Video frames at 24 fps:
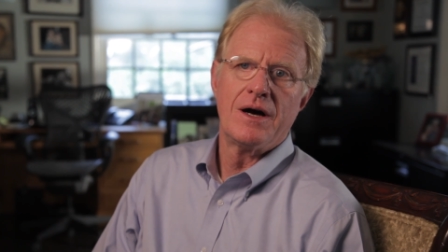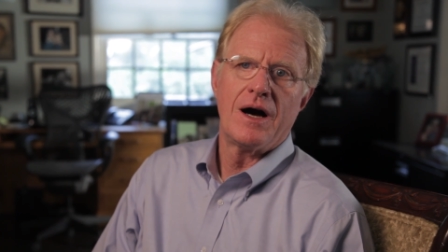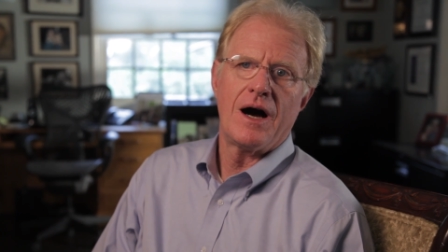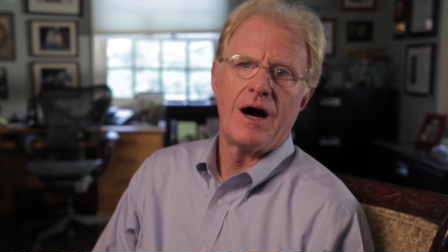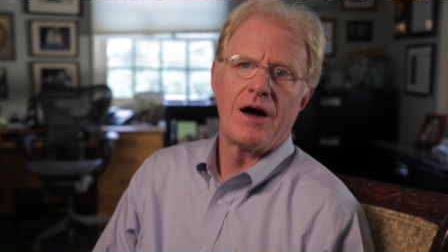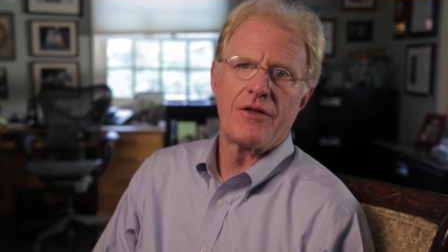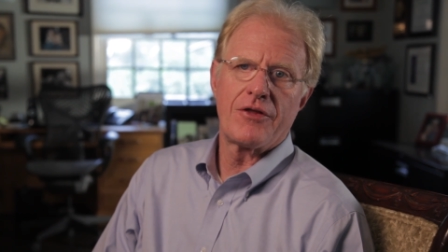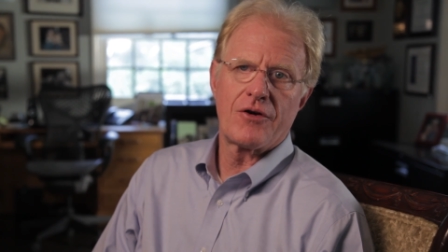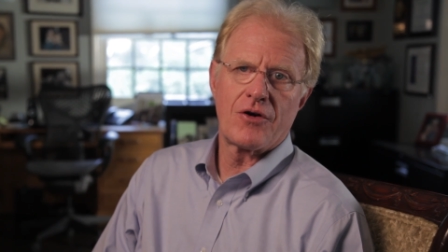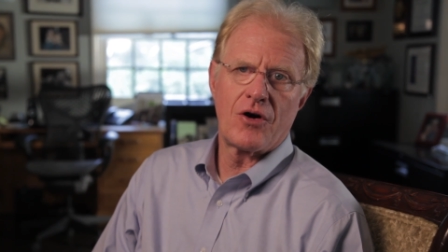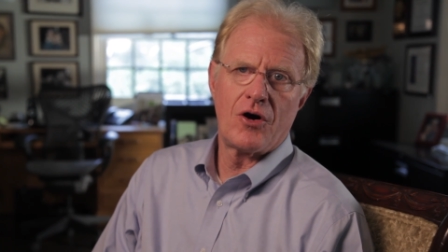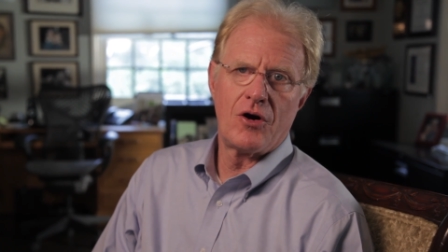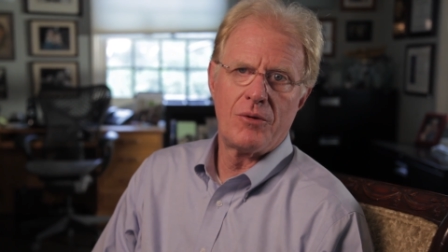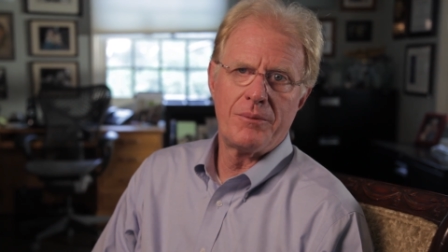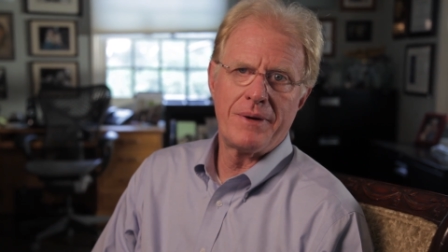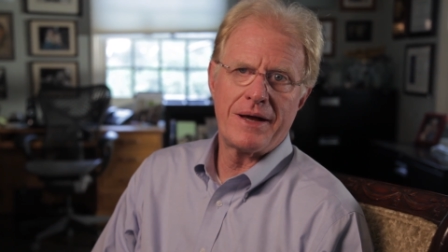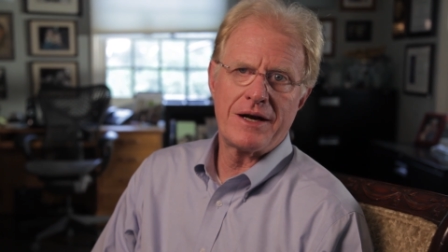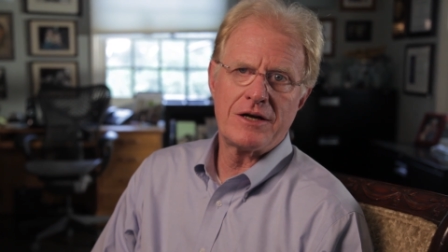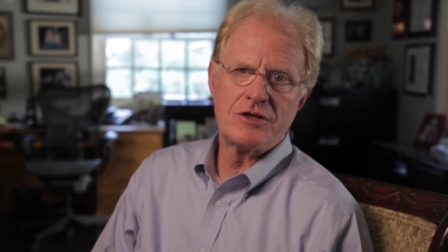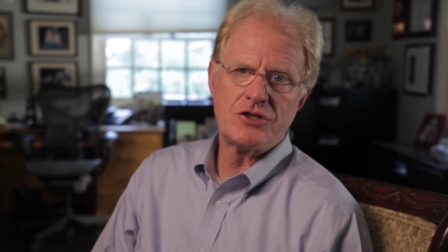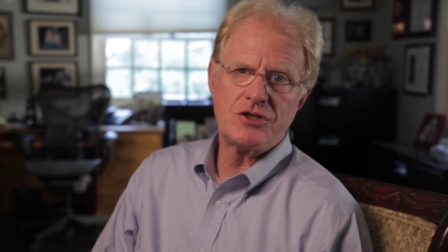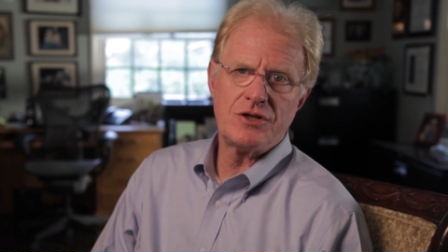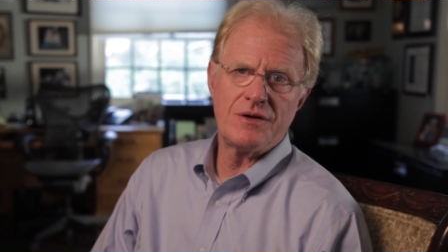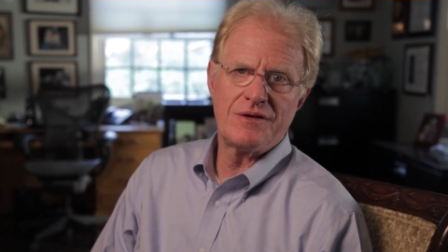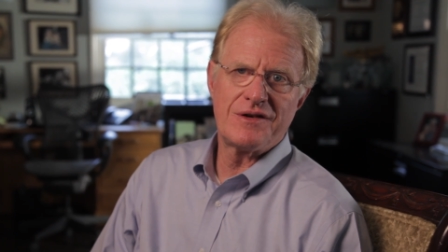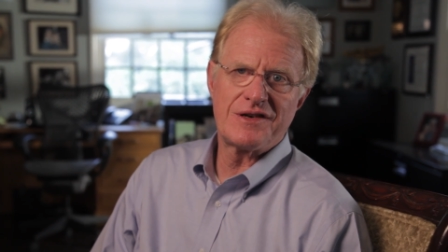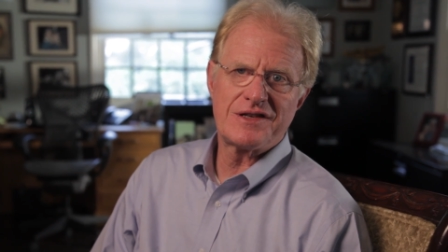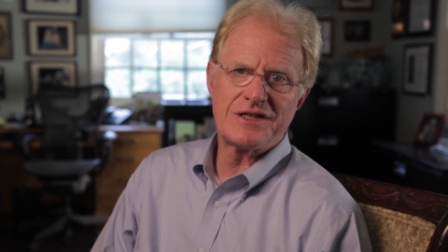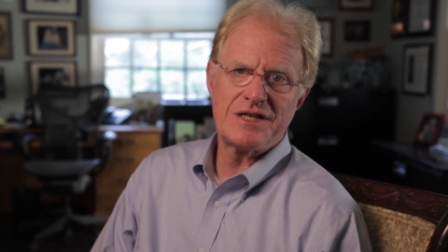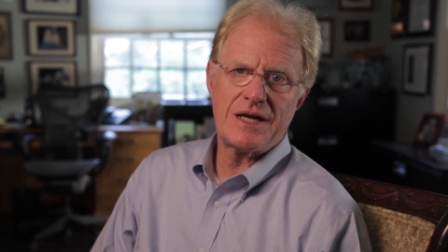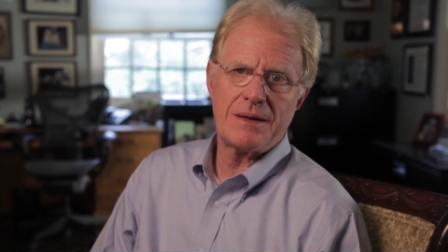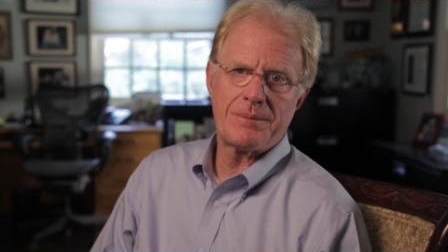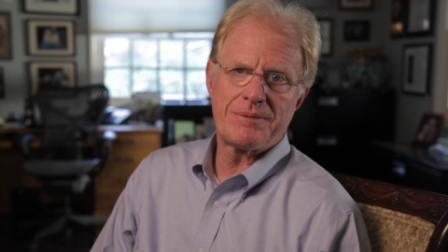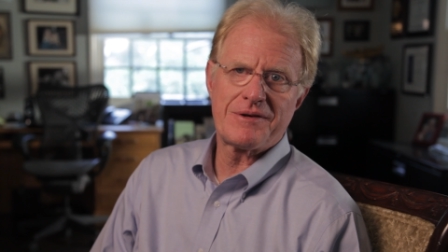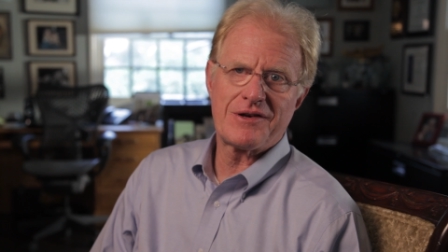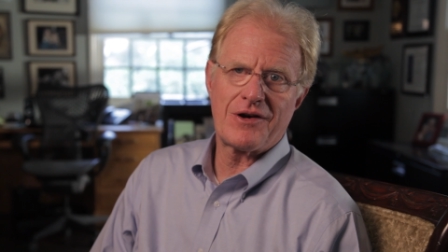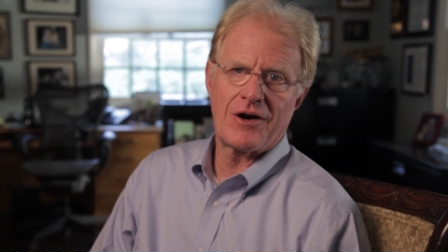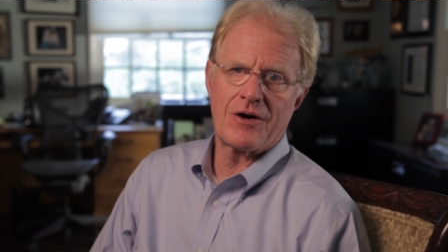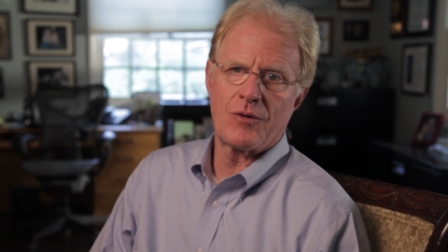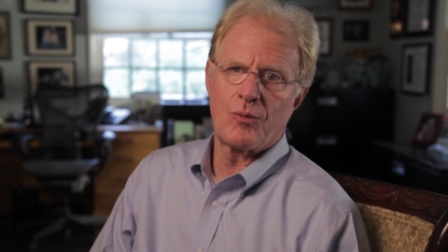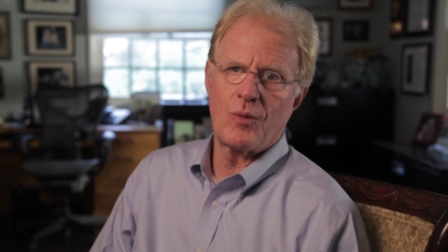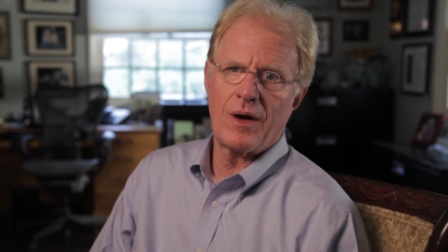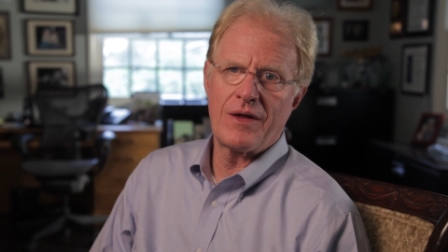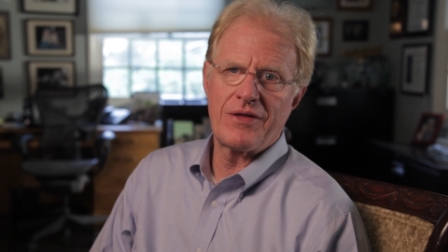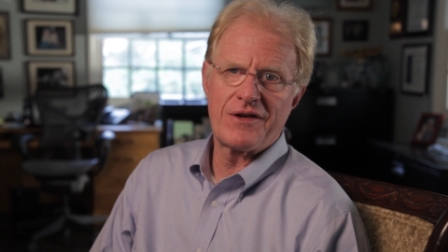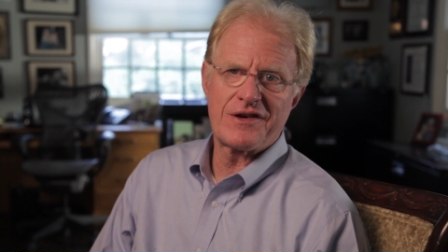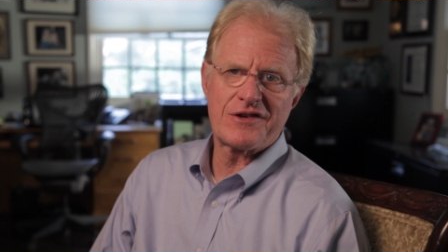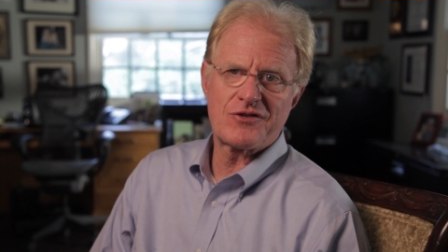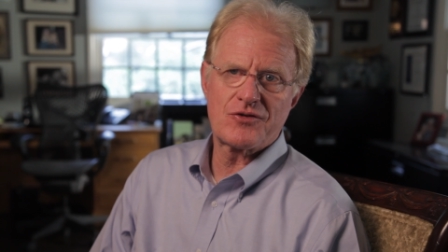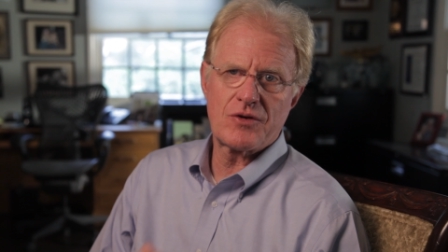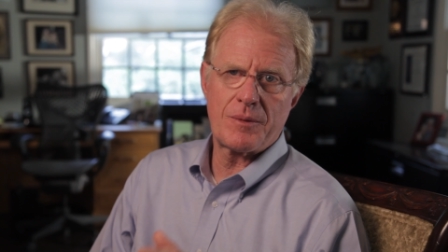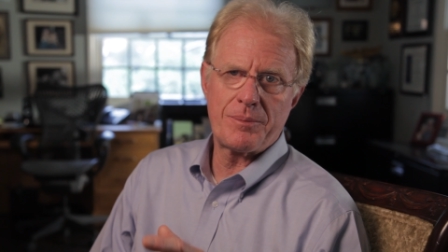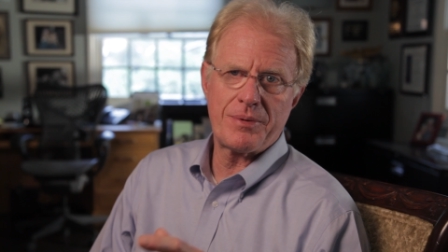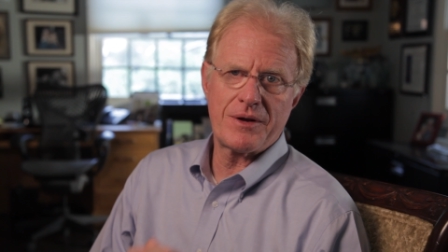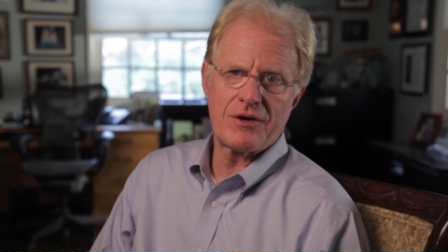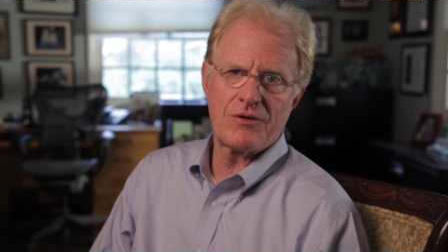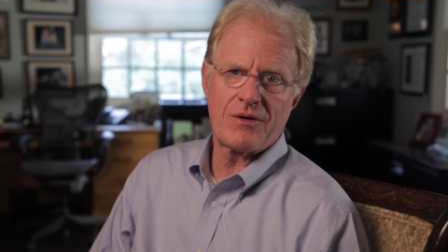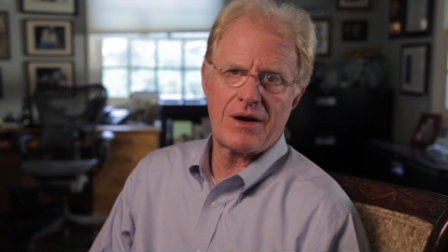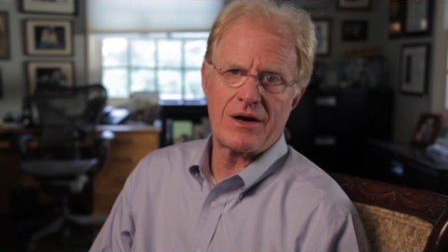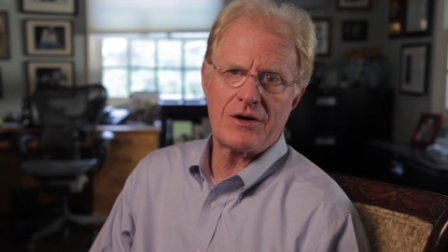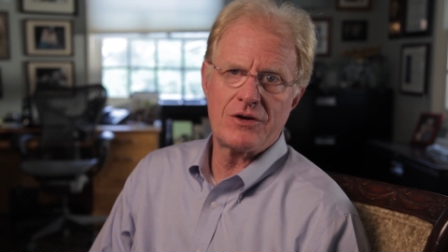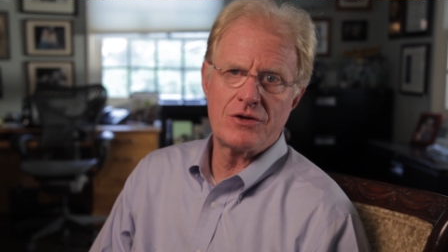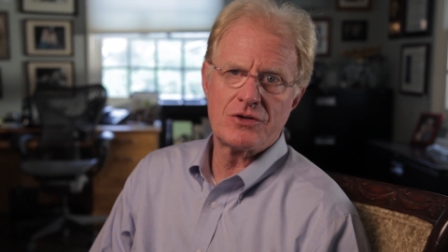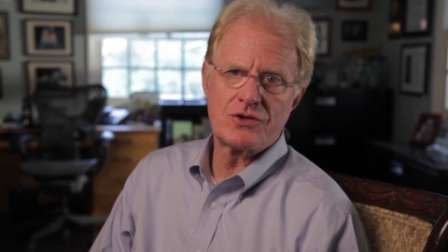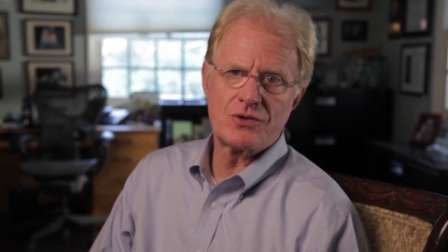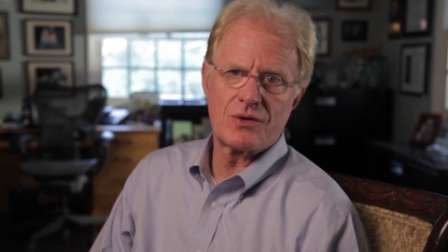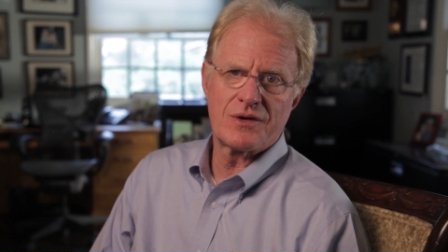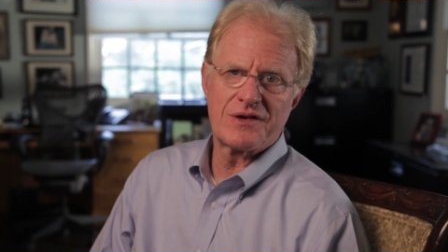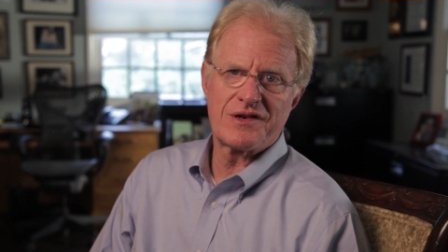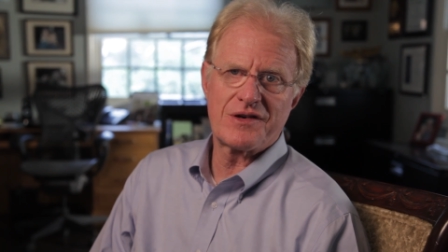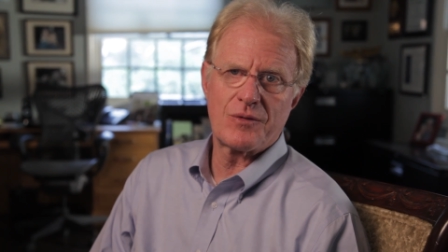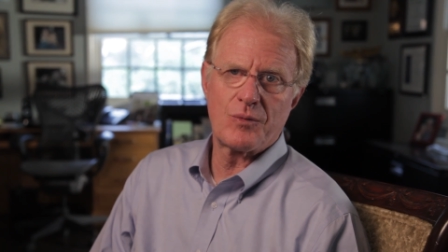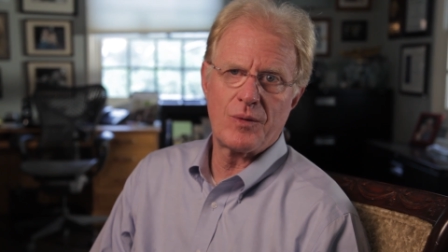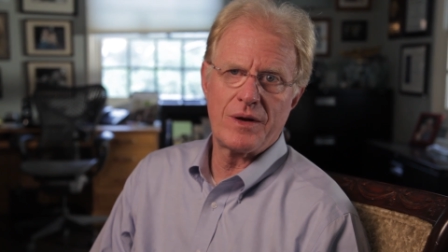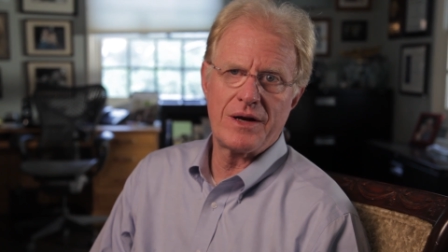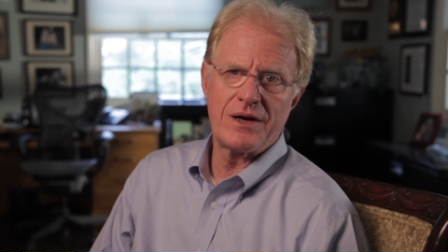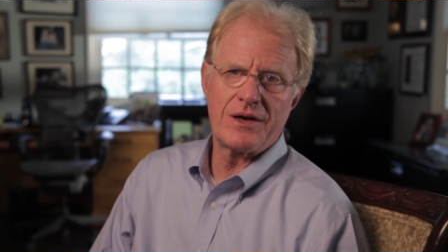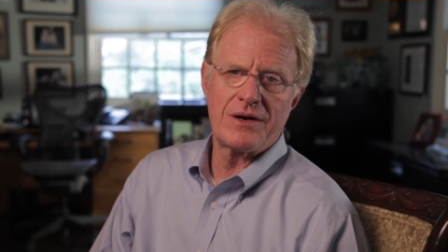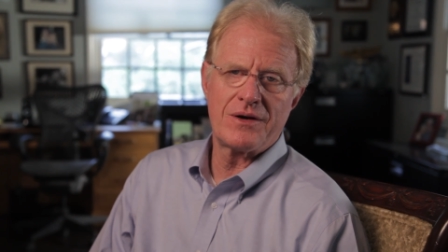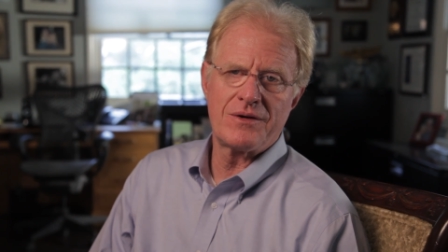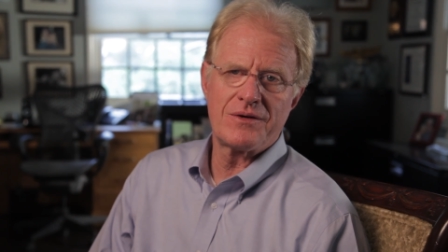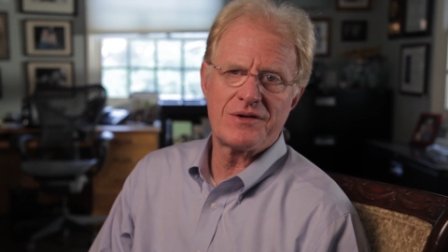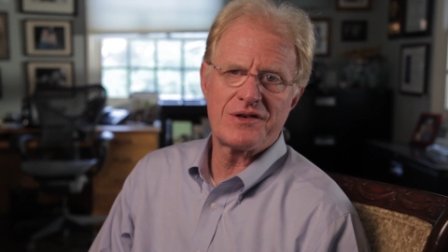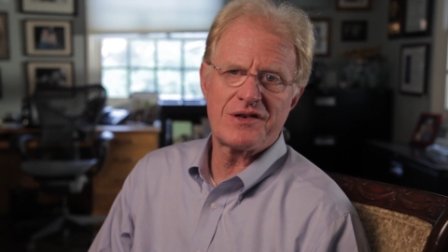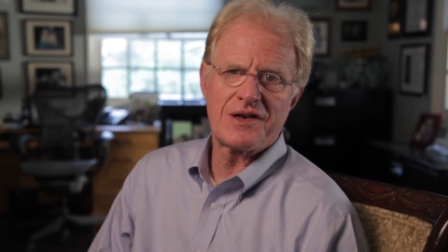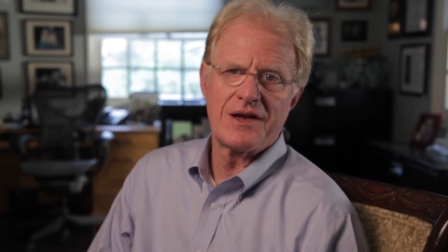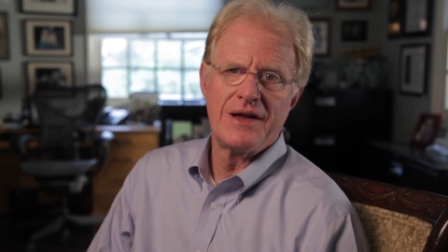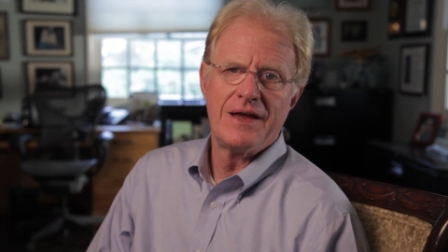Other home energy use tips are weather stripping around your doors and windows